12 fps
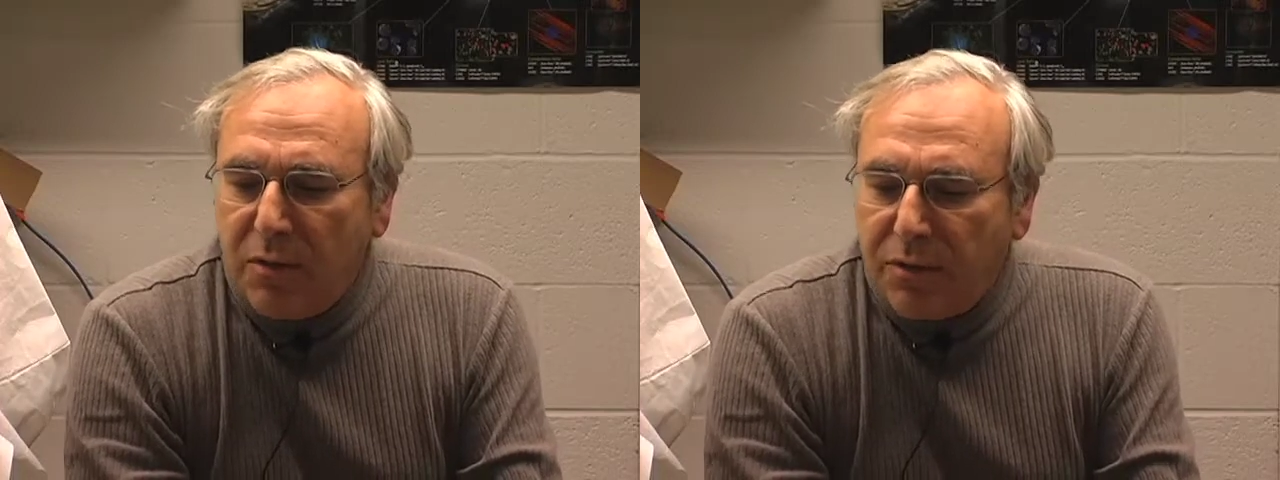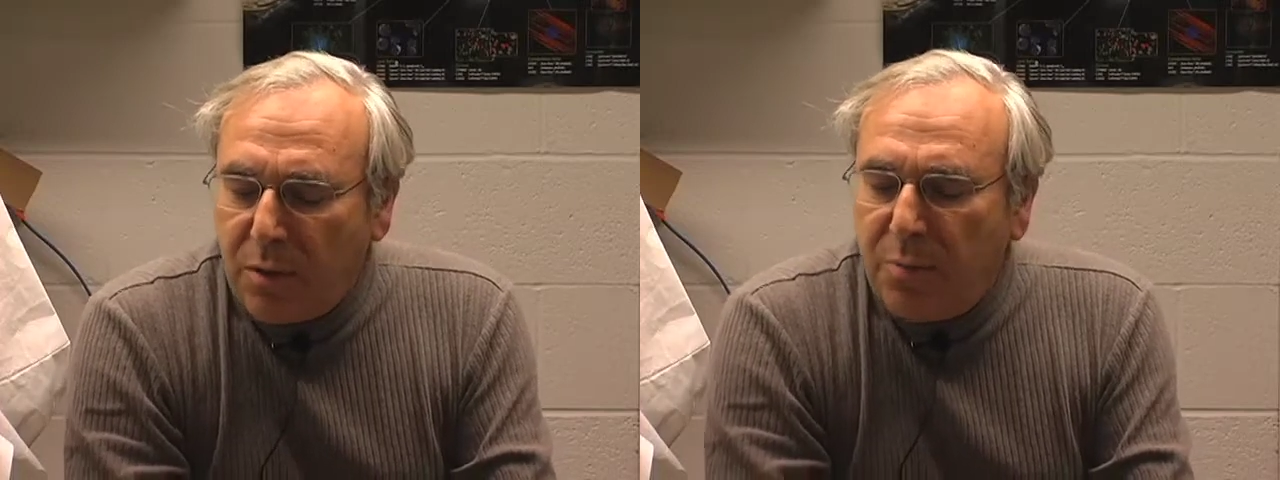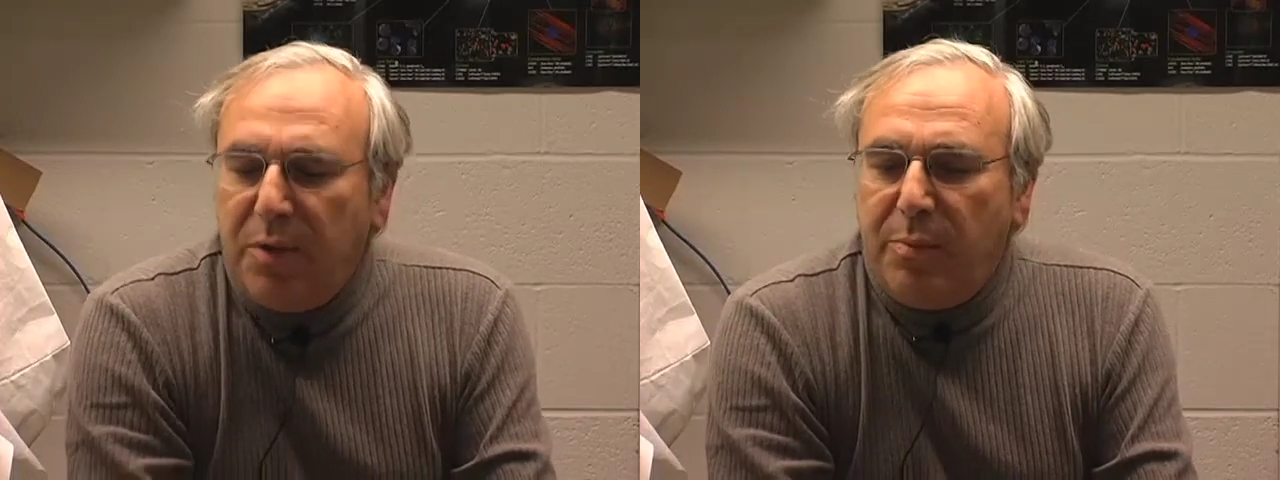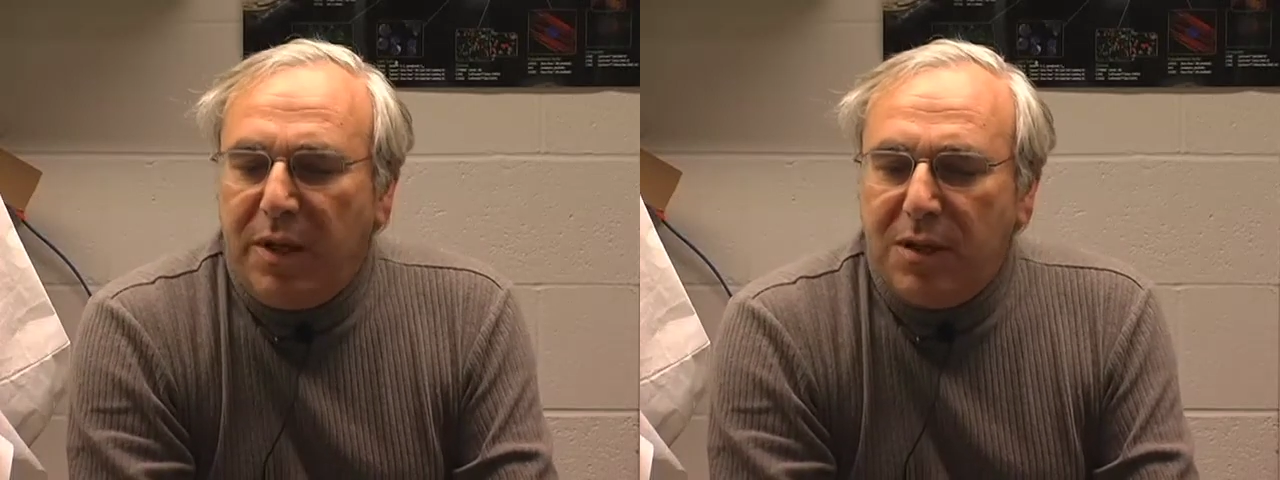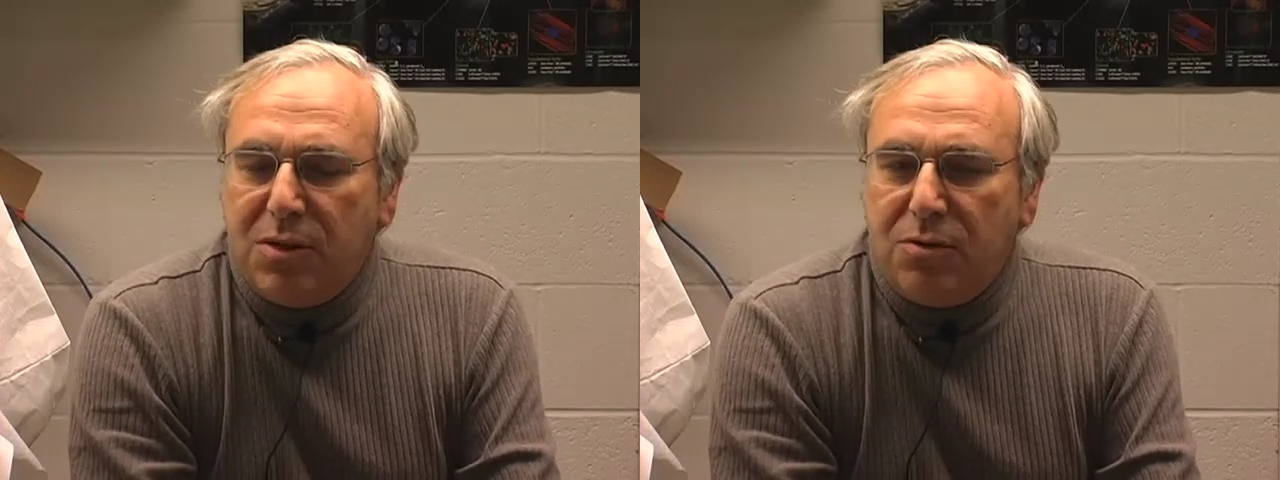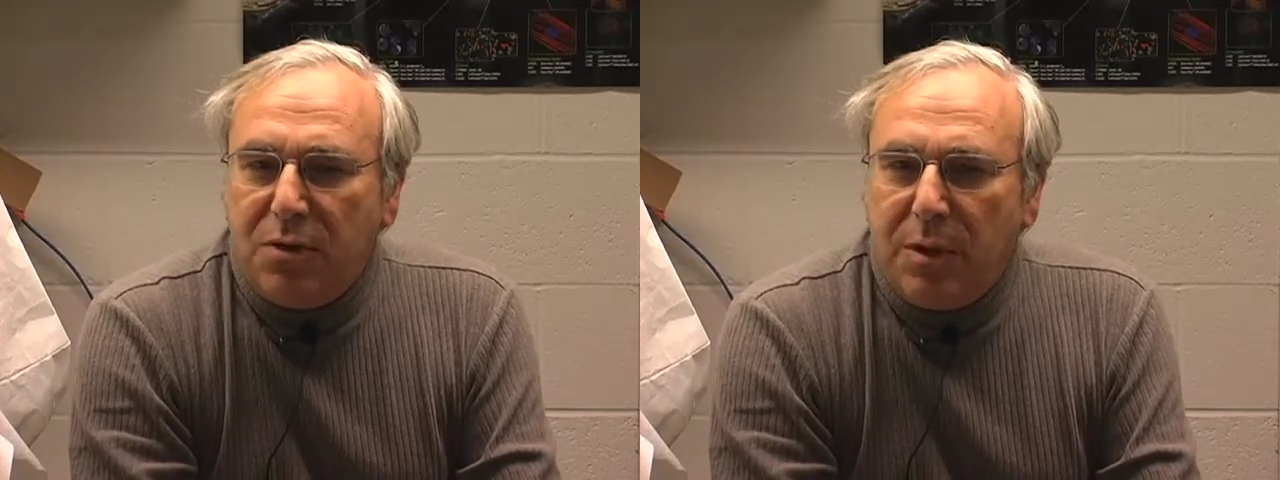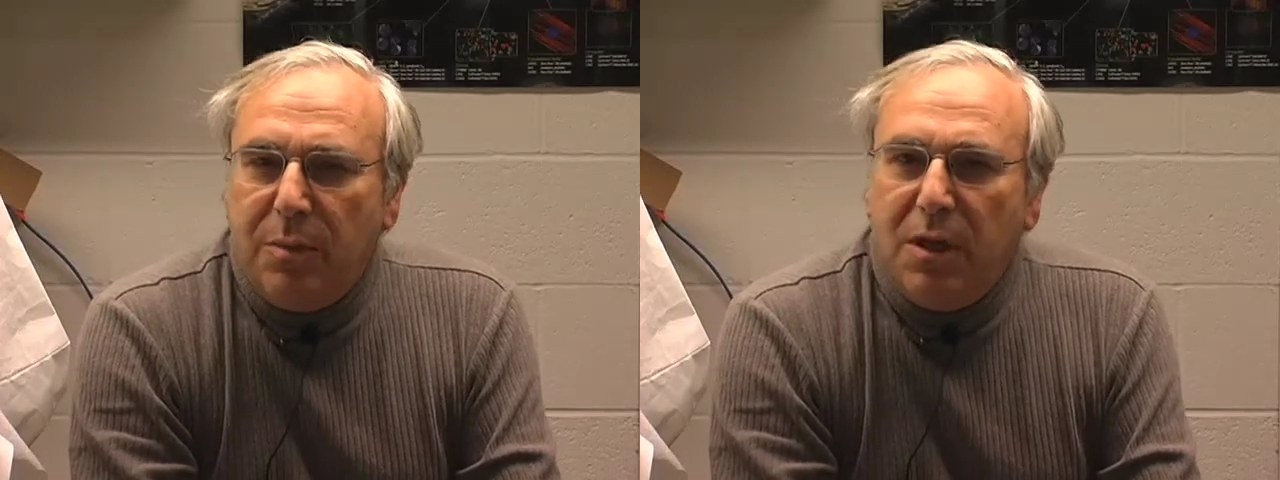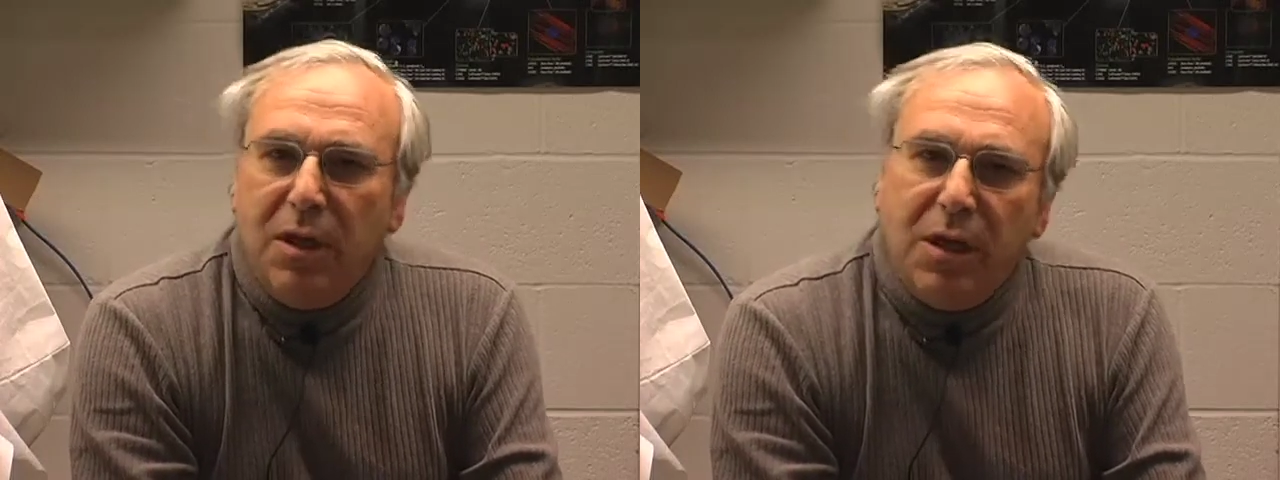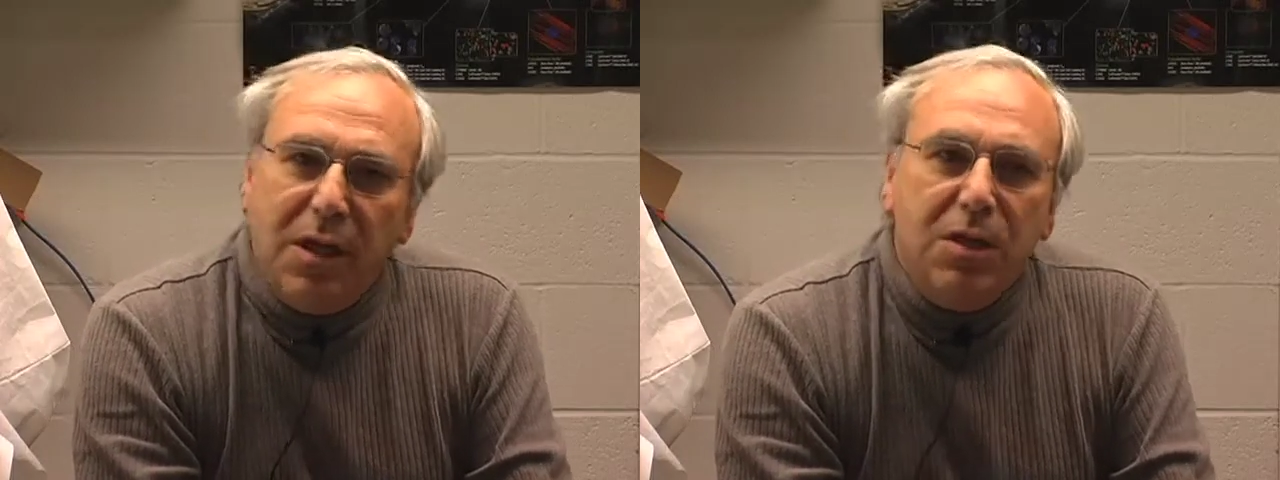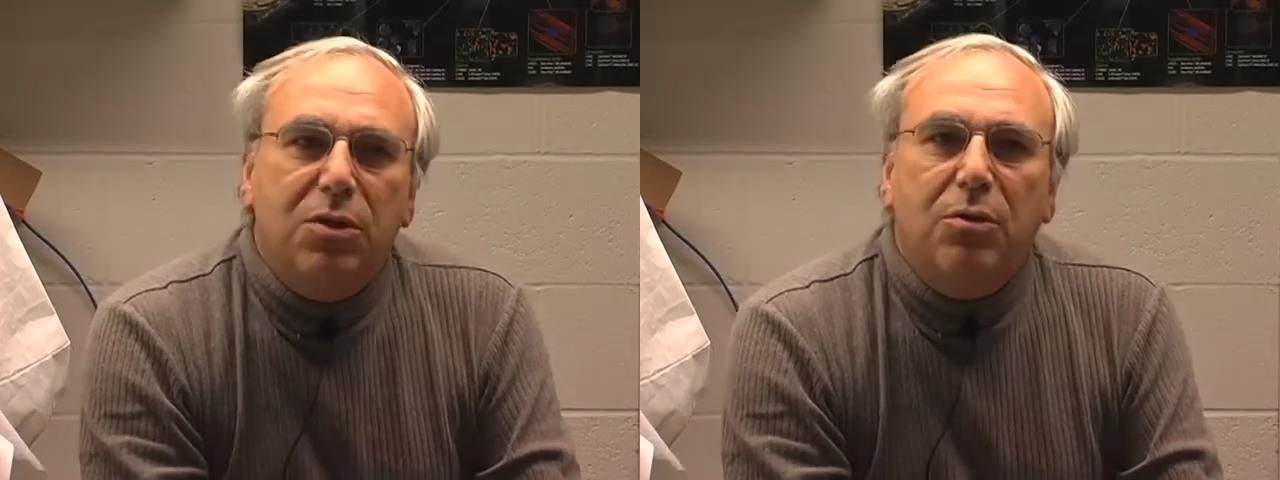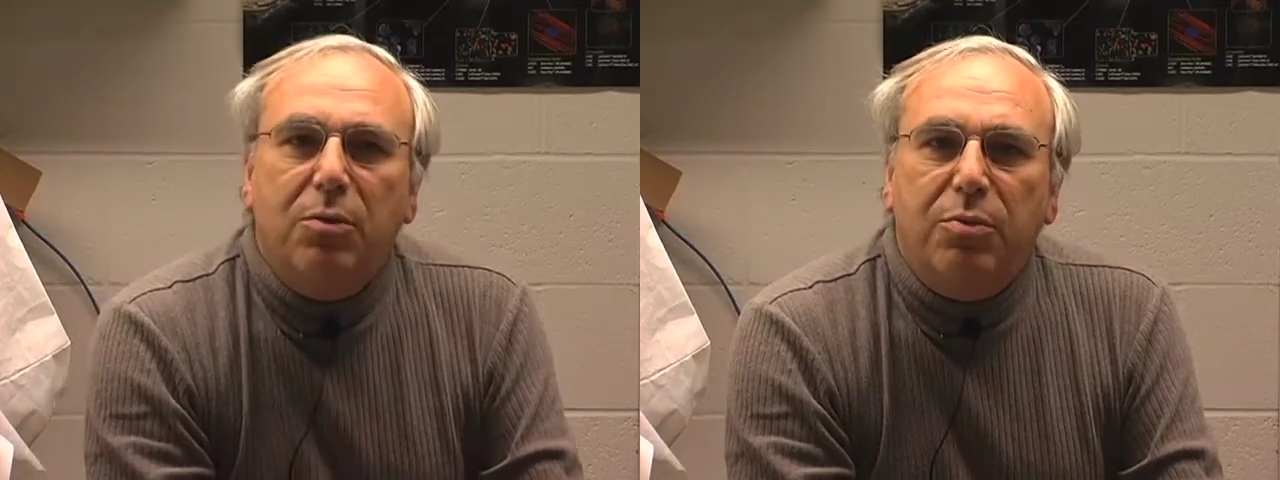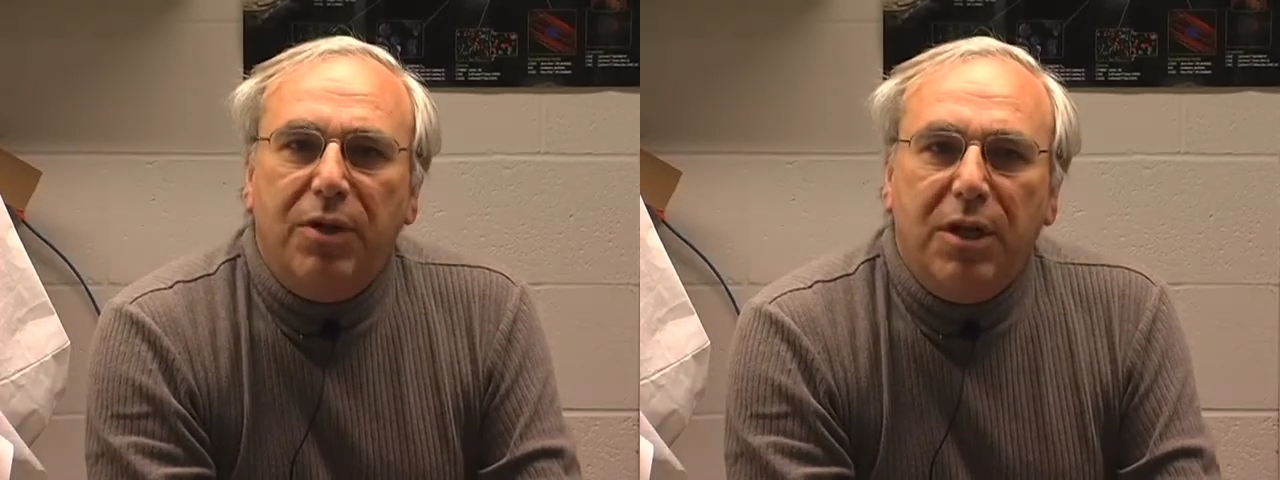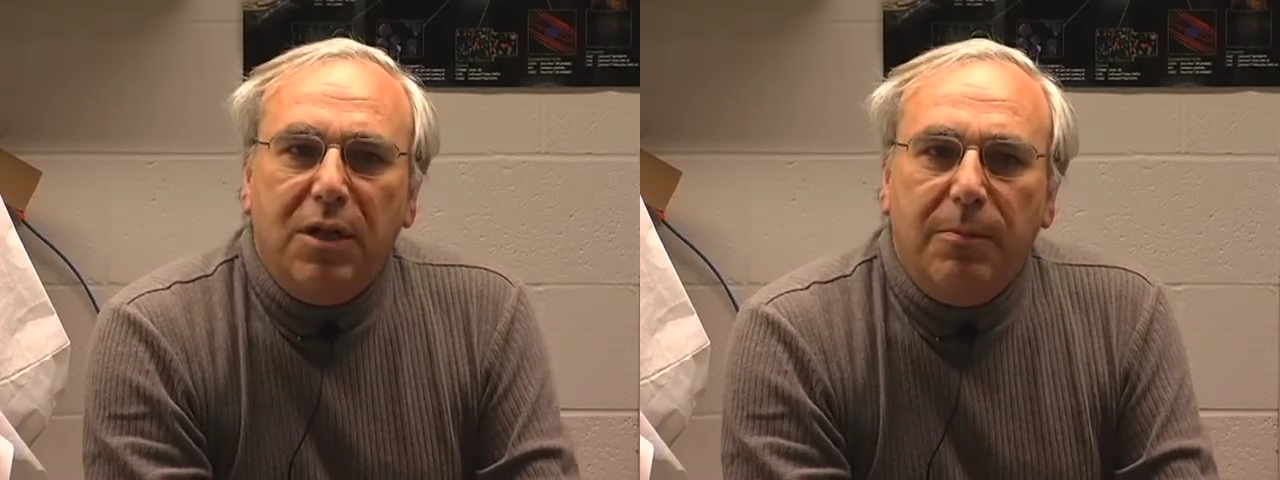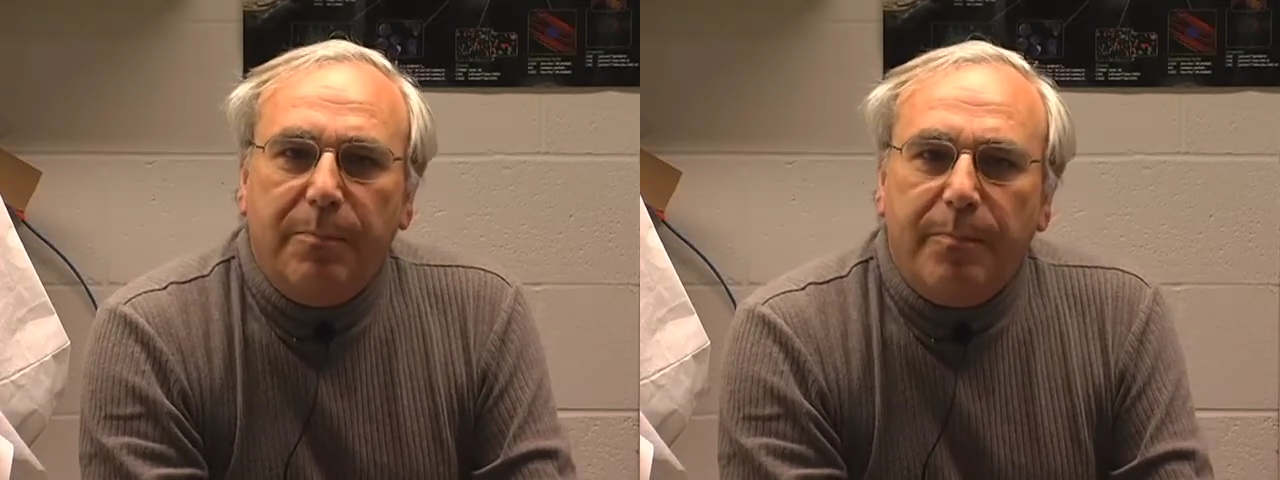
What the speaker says: from the bloodstream into the brain.